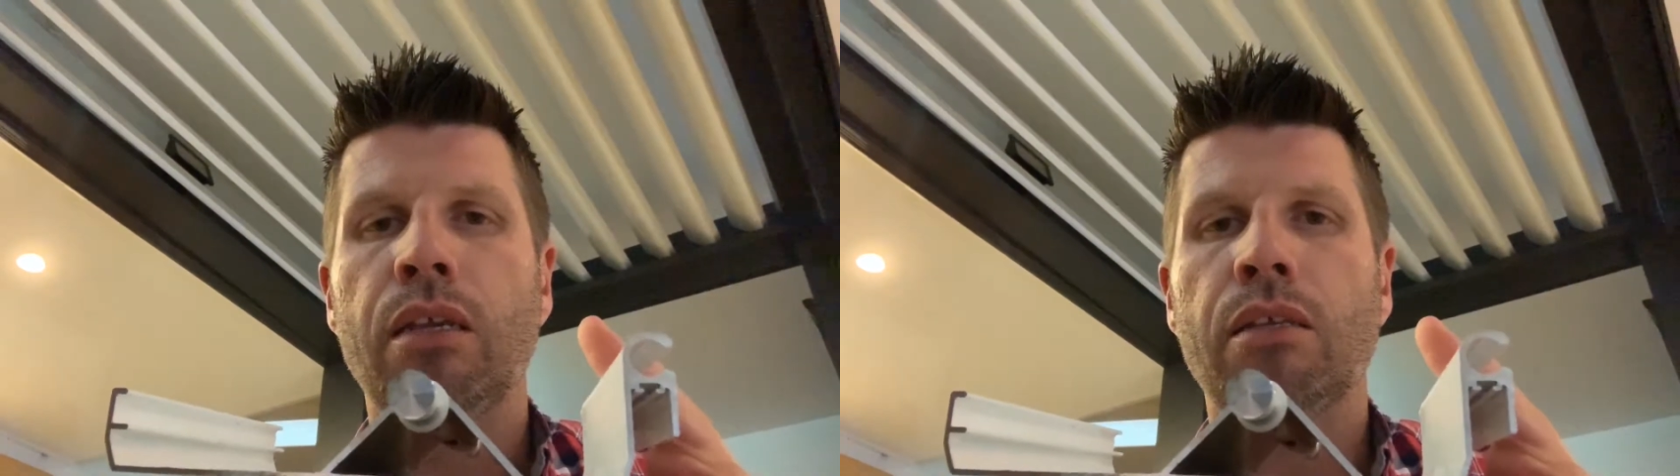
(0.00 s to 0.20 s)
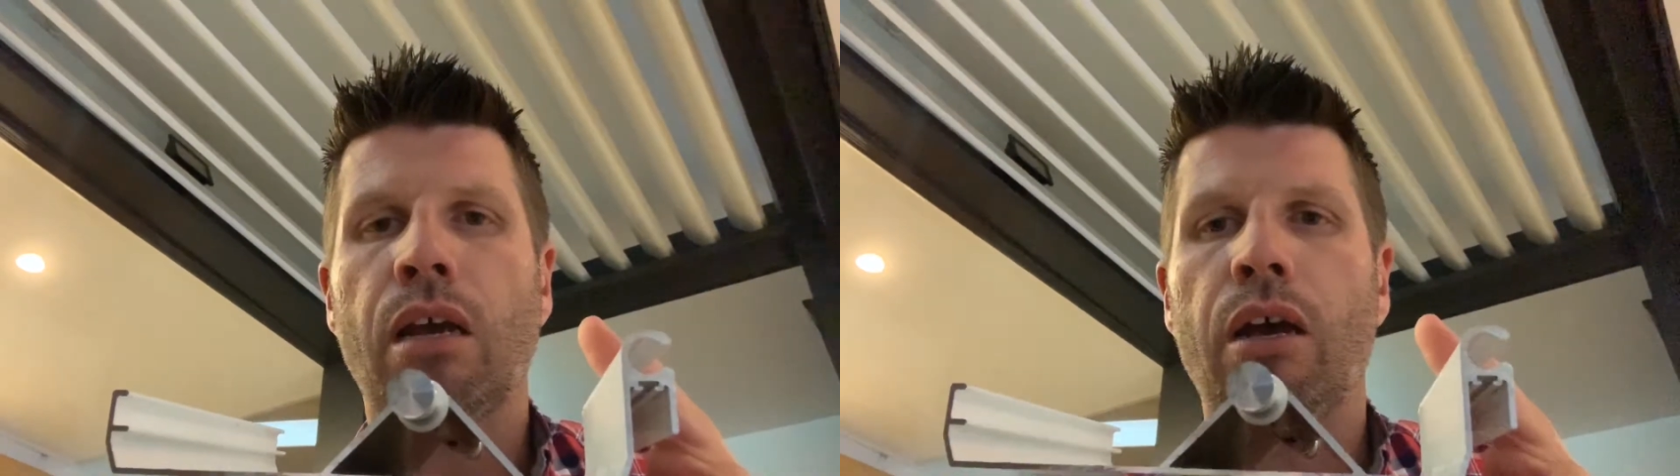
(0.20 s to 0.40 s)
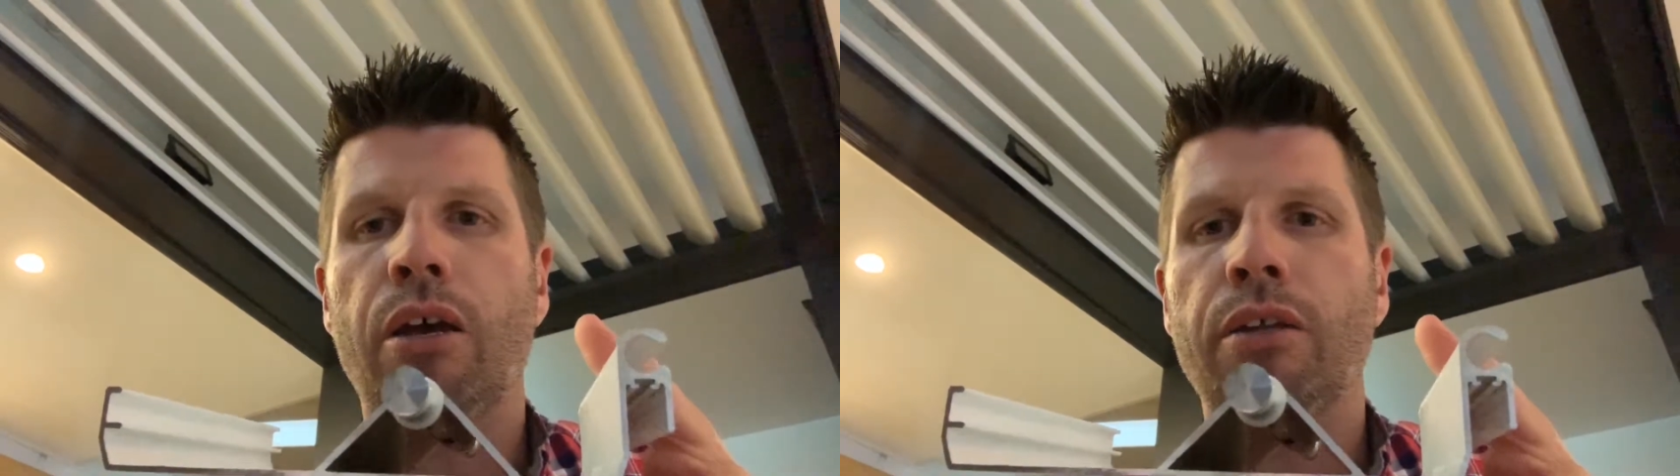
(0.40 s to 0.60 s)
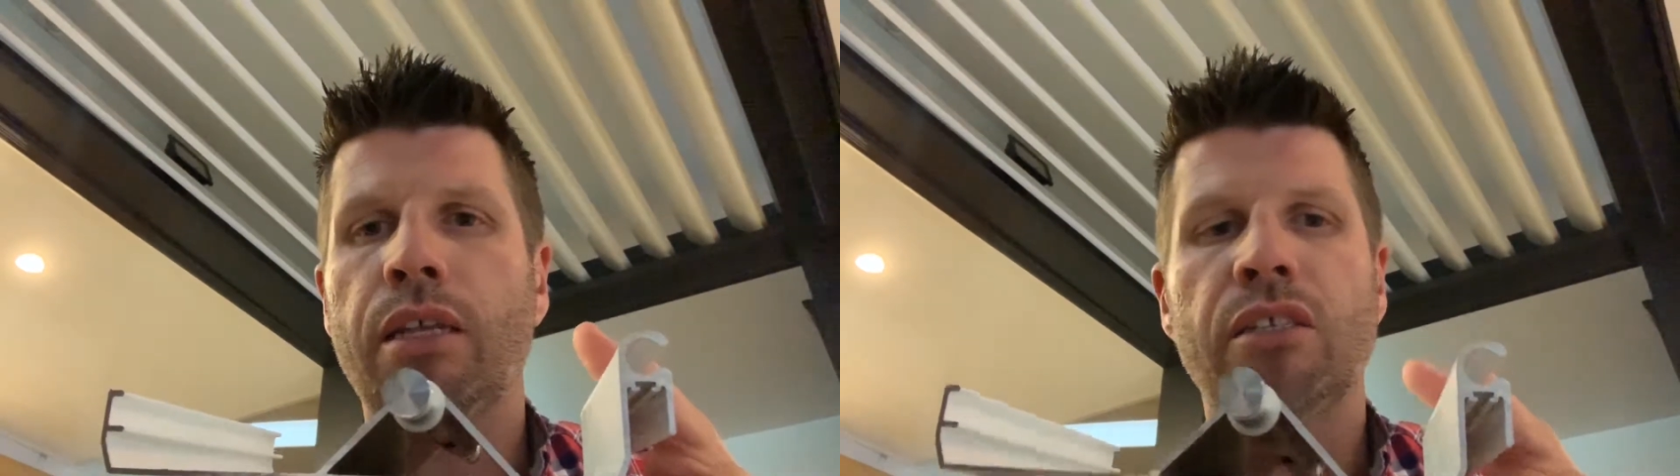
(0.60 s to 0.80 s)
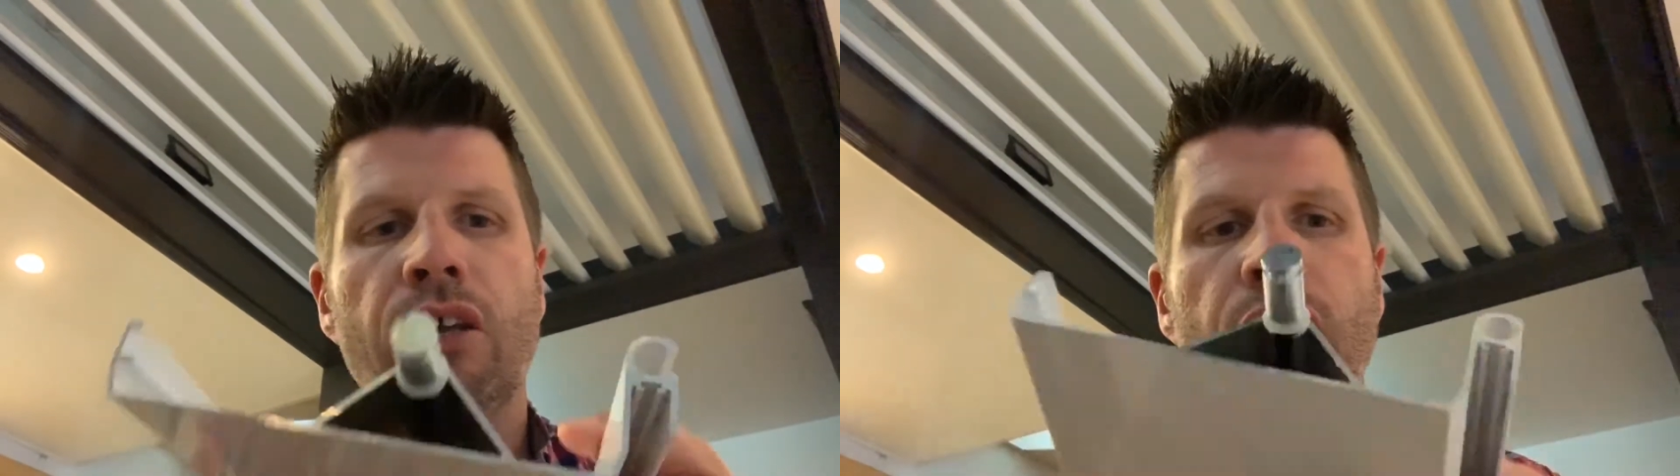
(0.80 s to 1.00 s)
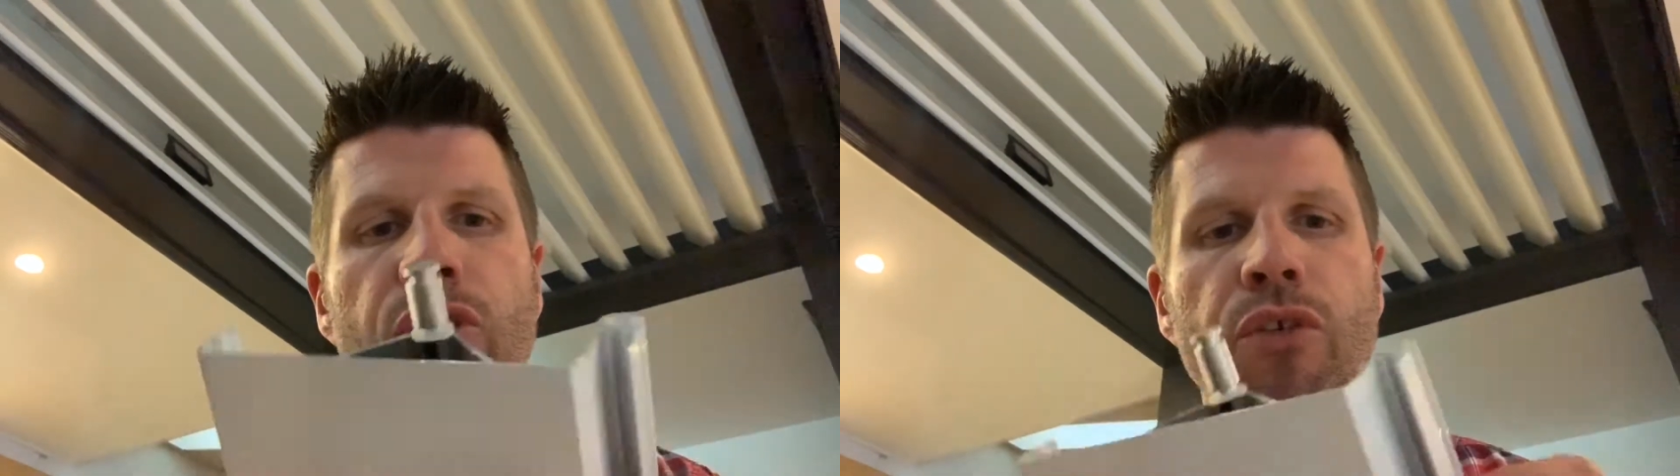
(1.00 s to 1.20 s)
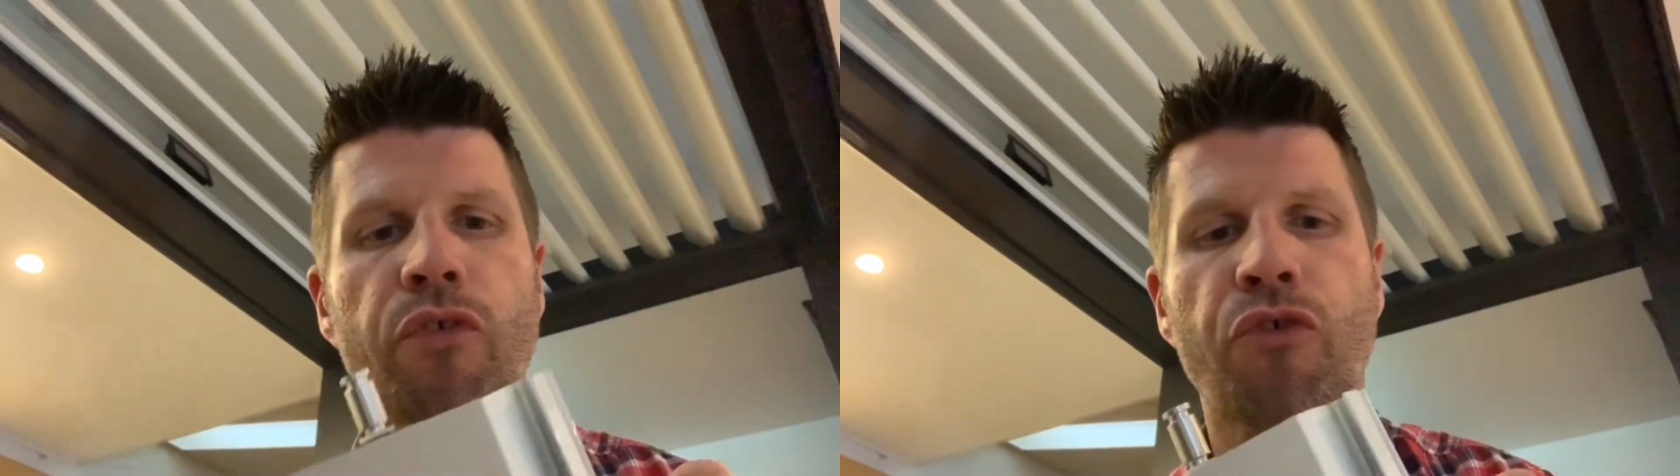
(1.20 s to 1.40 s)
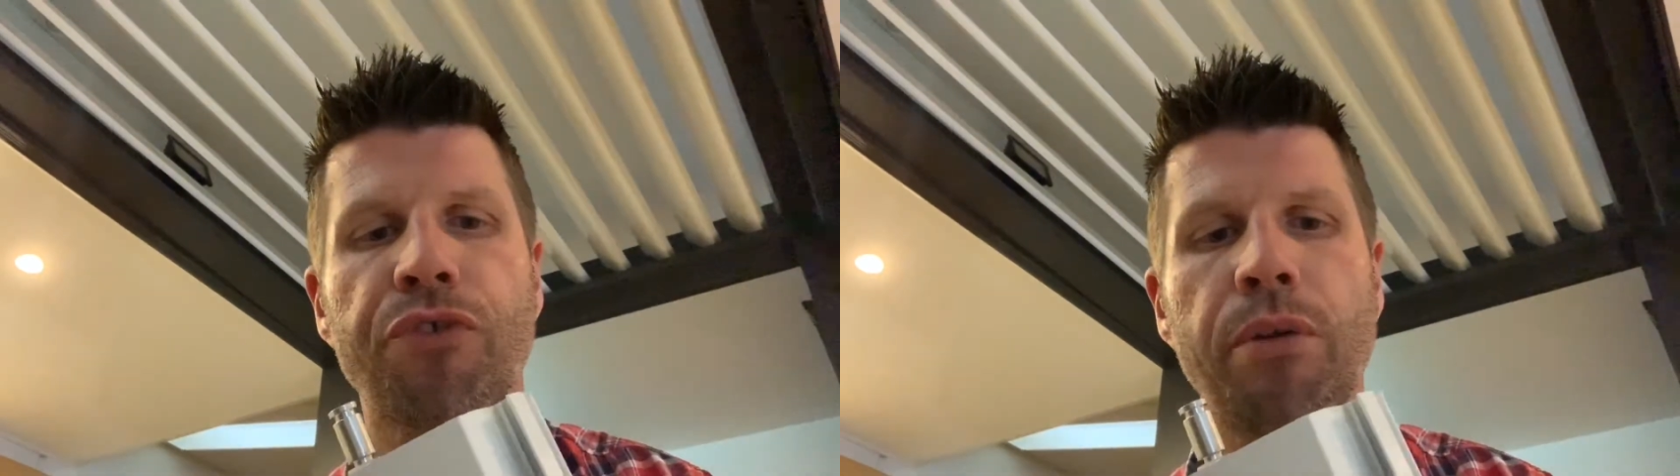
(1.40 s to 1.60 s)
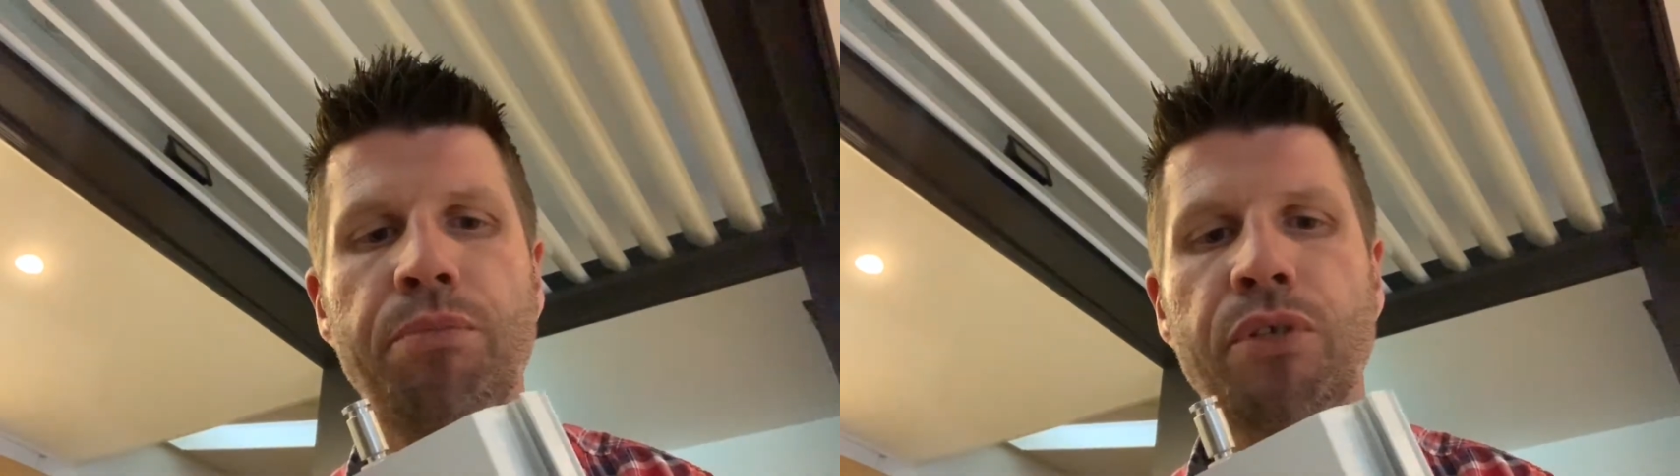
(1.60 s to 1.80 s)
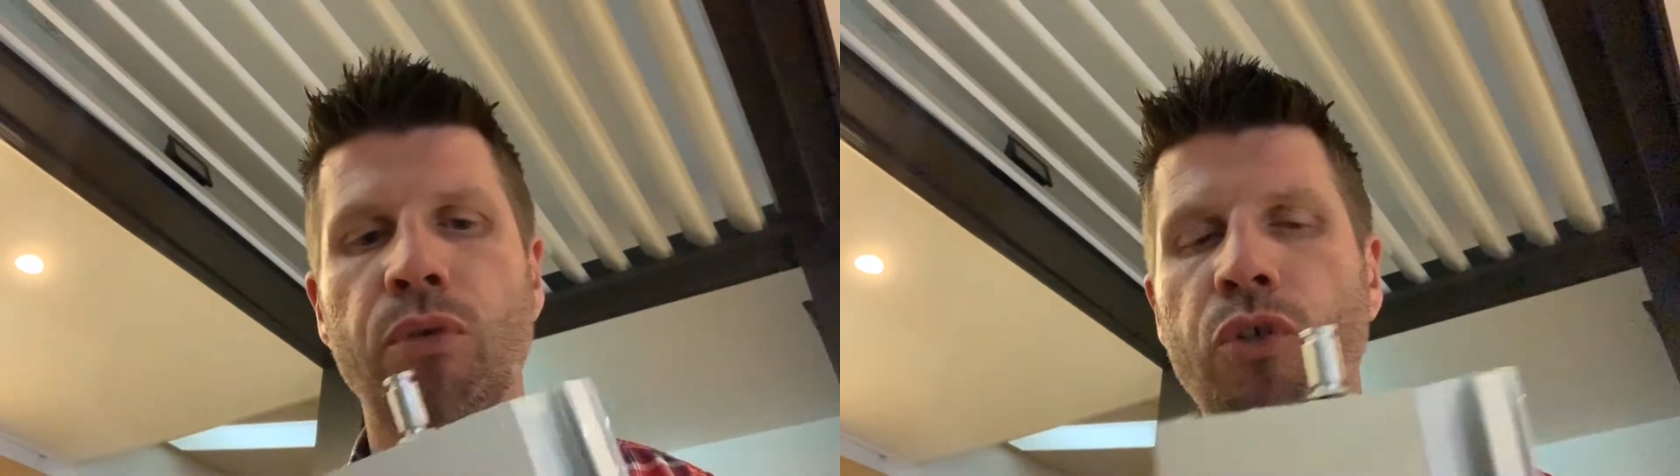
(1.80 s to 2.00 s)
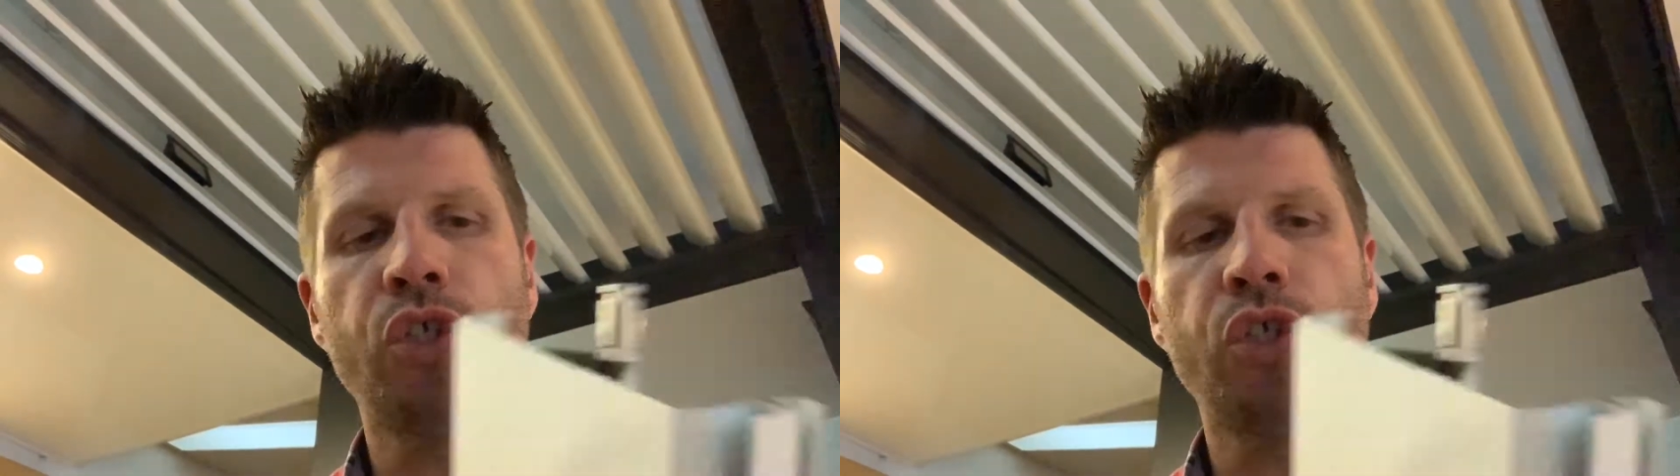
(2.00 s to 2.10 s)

So there's no sort of crimps or